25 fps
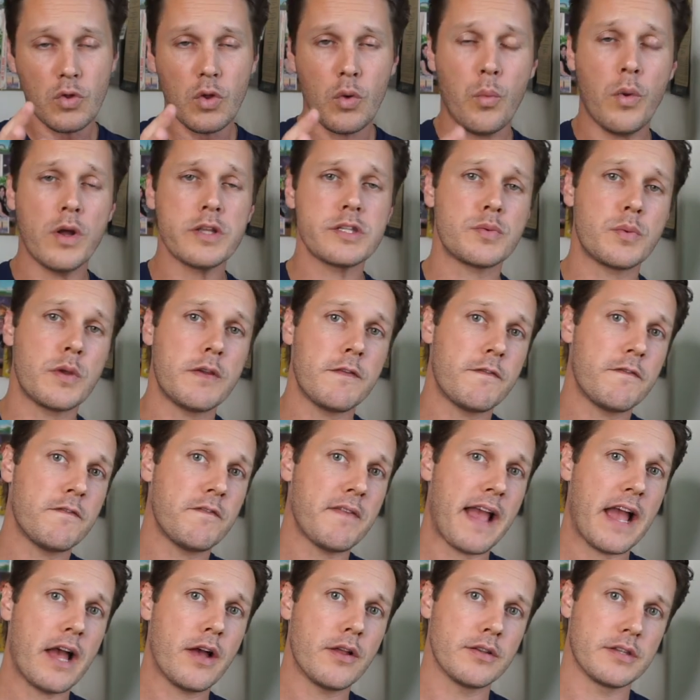Once we
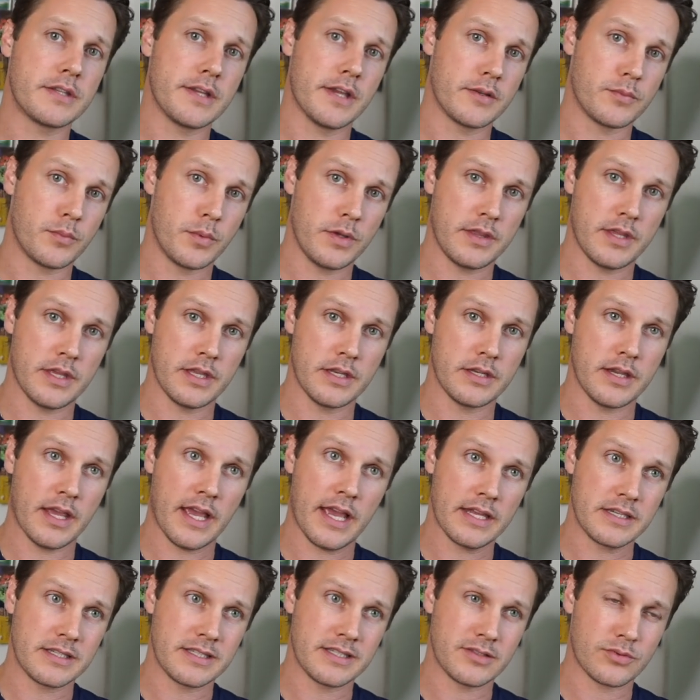found it, we then
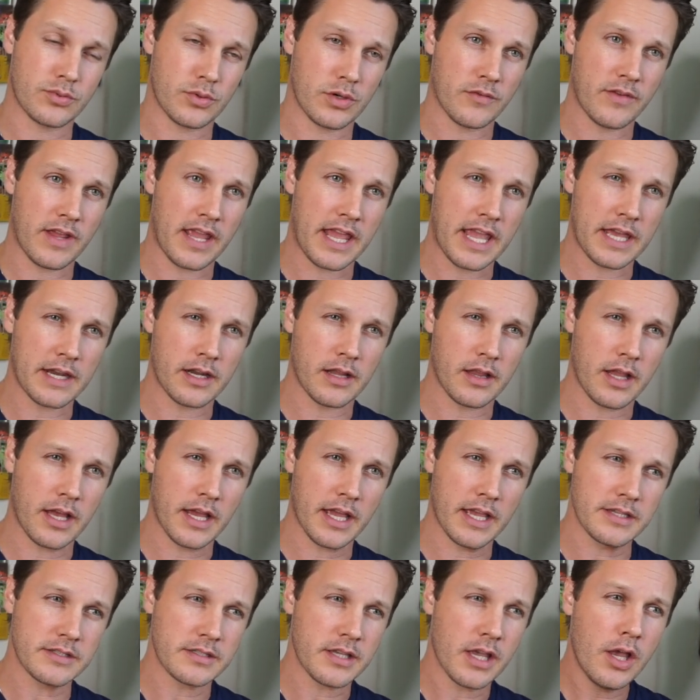had to sort of
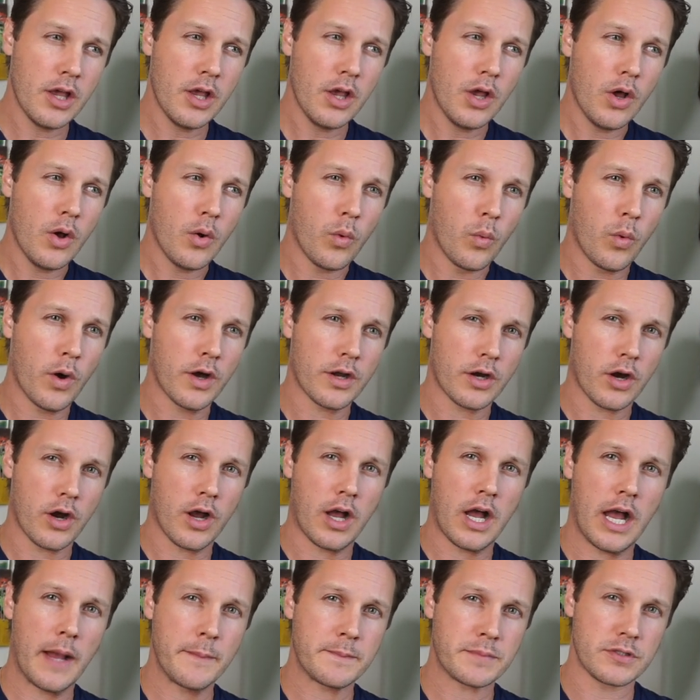analyze what our
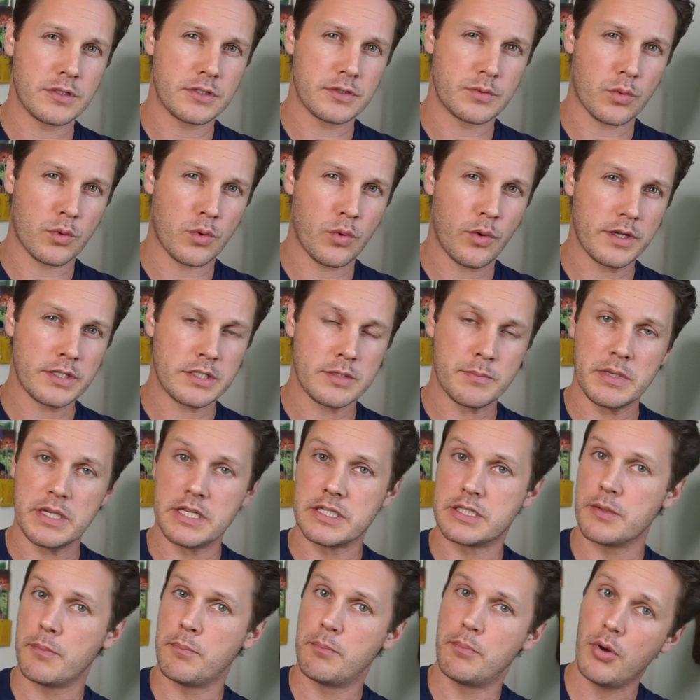options were going to
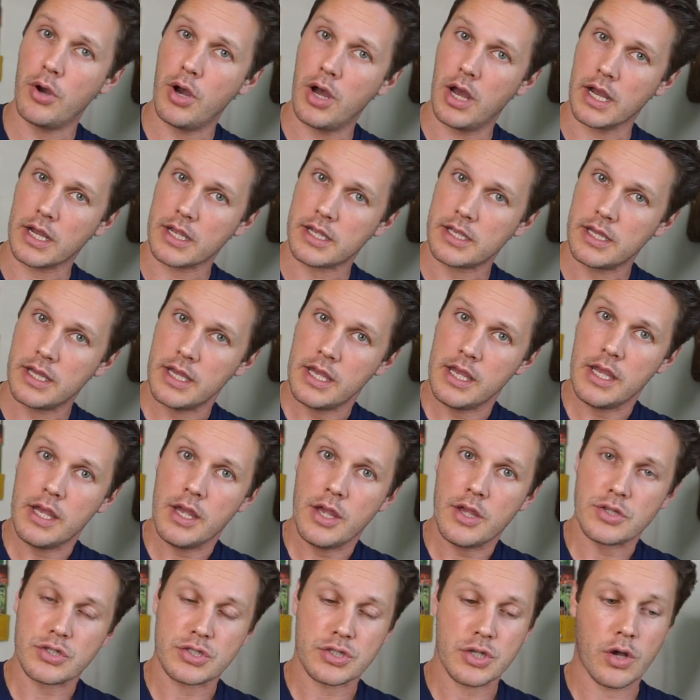be to book.
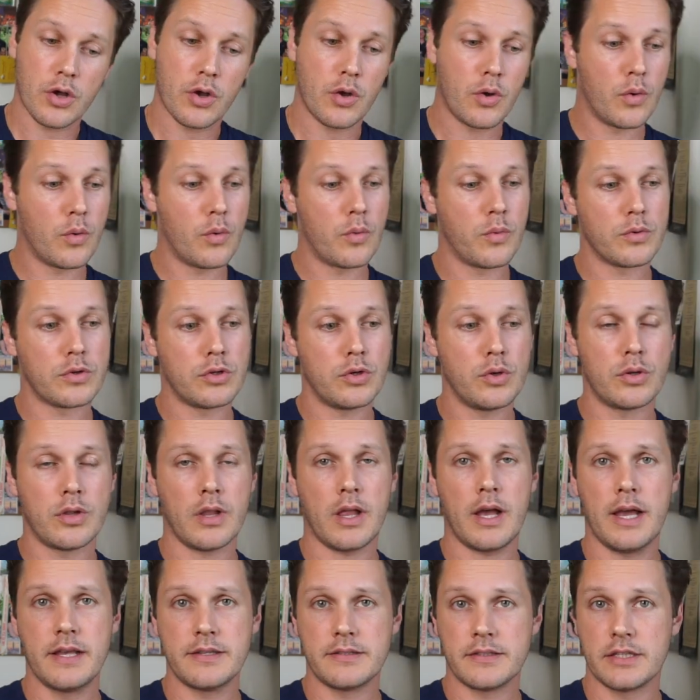So,
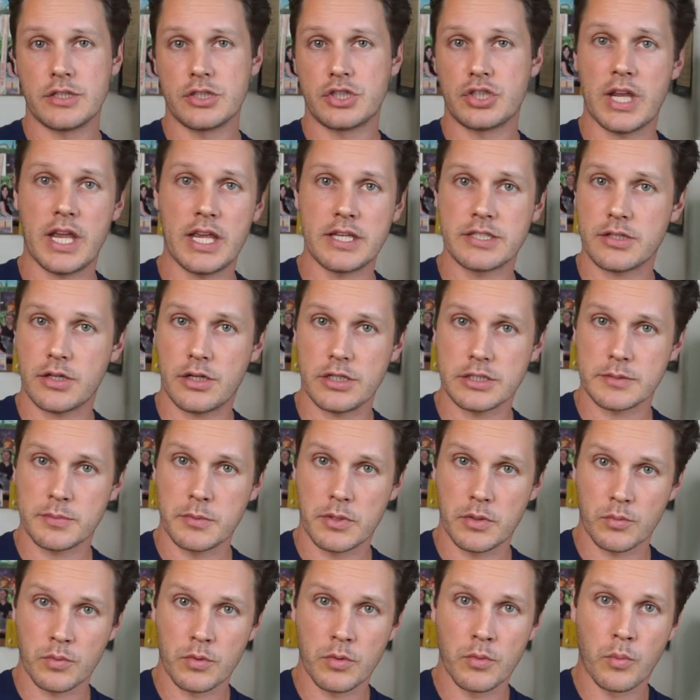utilizing Chase
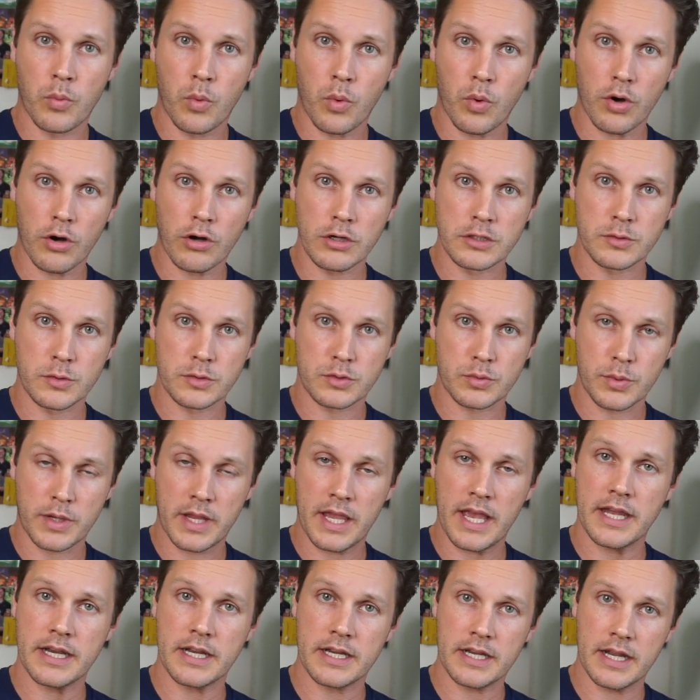Ultimate Rewards, which we
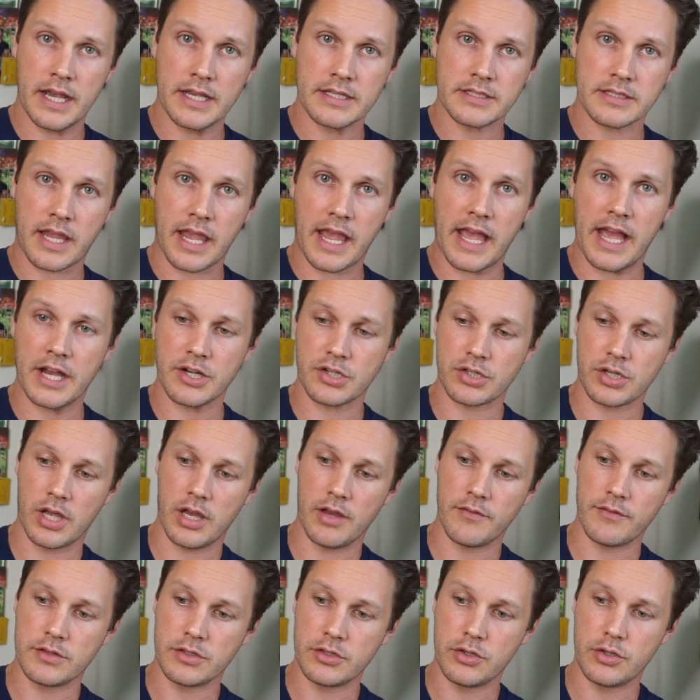had a nice cache
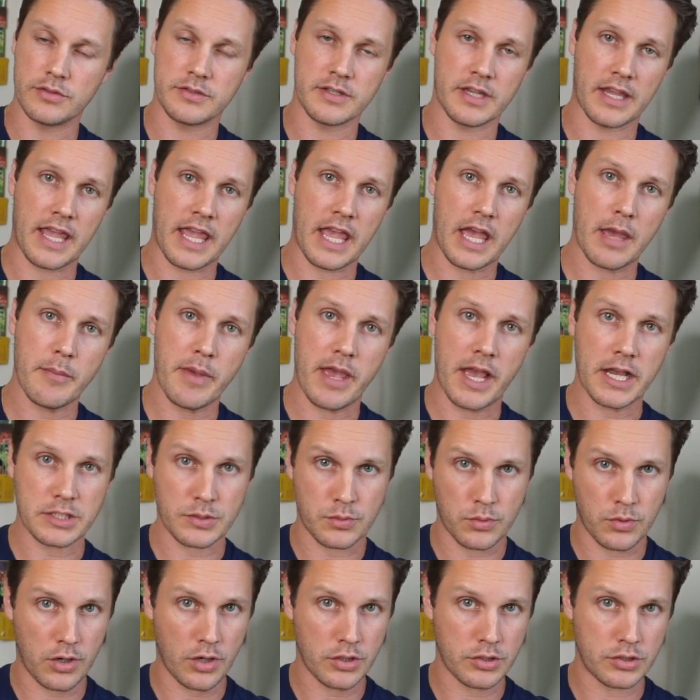of, and using
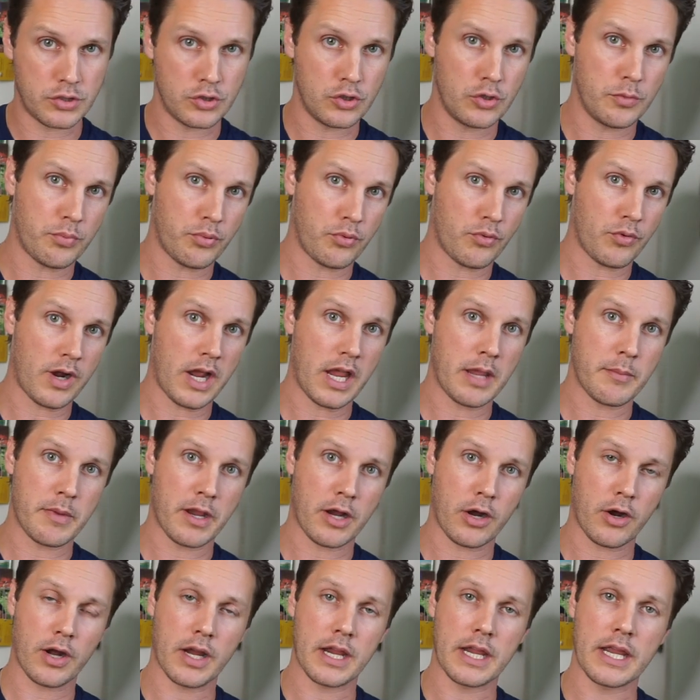Amex were our two
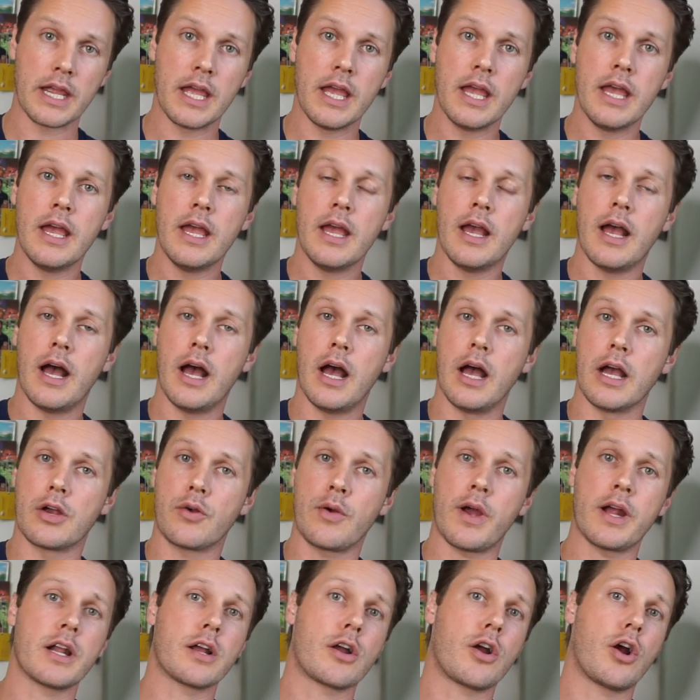primary uh,
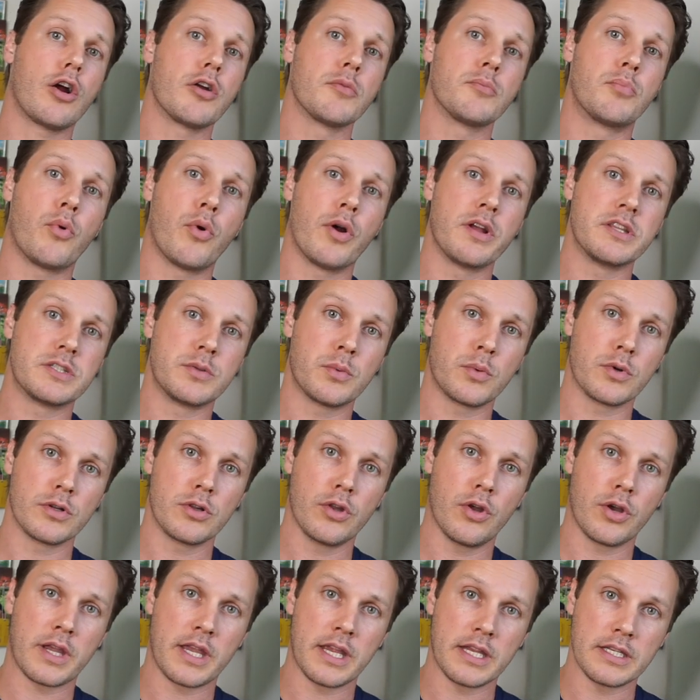credit card points that we were
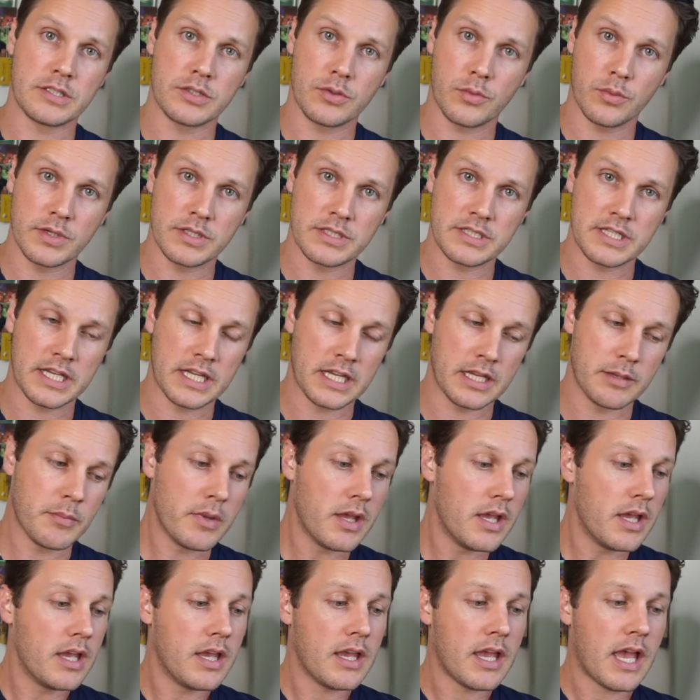looking to redeem.